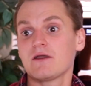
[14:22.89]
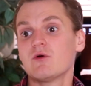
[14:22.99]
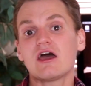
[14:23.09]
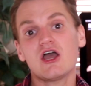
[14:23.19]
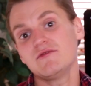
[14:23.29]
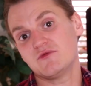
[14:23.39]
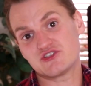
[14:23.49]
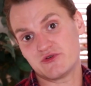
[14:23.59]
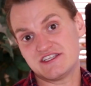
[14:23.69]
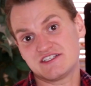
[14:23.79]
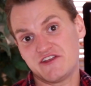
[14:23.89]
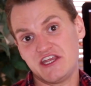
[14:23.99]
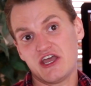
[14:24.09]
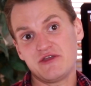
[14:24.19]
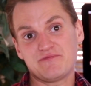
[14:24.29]
Well, I hope you enjoyed this
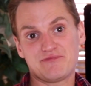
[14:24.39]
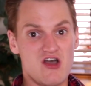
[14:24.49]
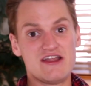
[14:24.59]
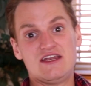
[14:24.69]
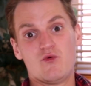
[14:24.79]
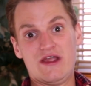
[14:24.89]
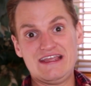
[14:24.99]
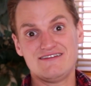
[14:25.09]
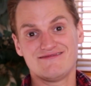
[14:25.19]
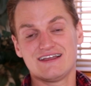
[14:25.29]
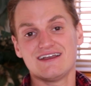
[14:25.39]
video. I need a wee.